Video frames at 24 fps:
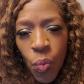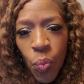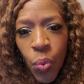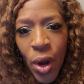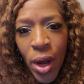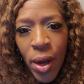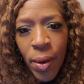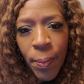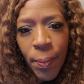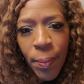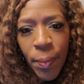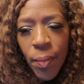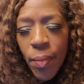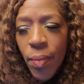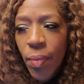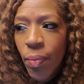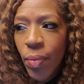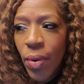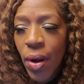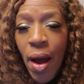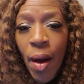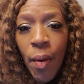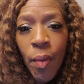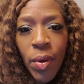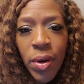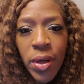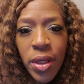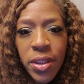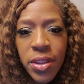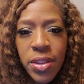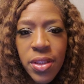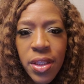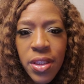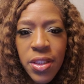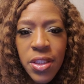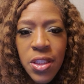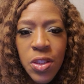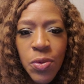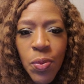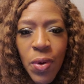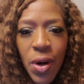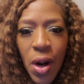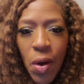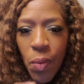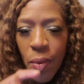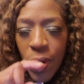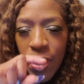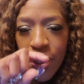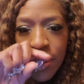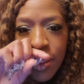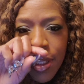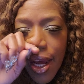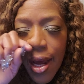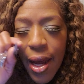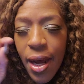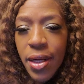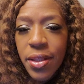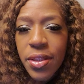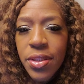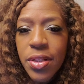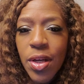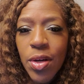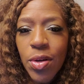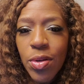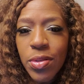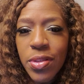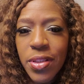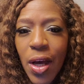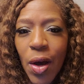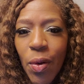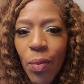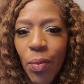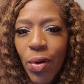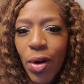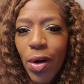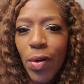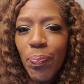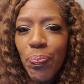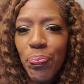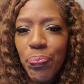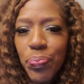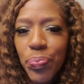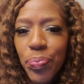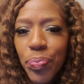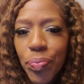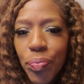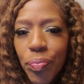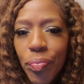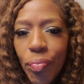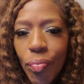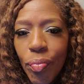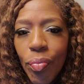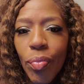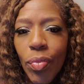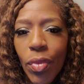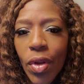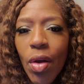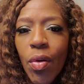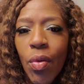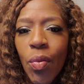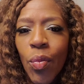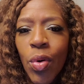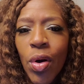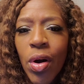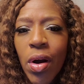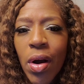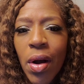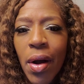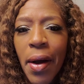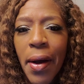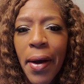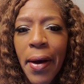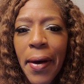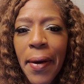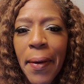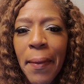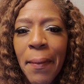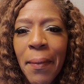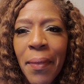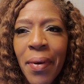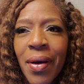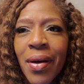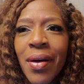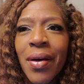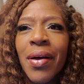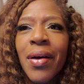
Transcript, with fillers: what? I wanted, this is what I wanted to ask those that were, were, um,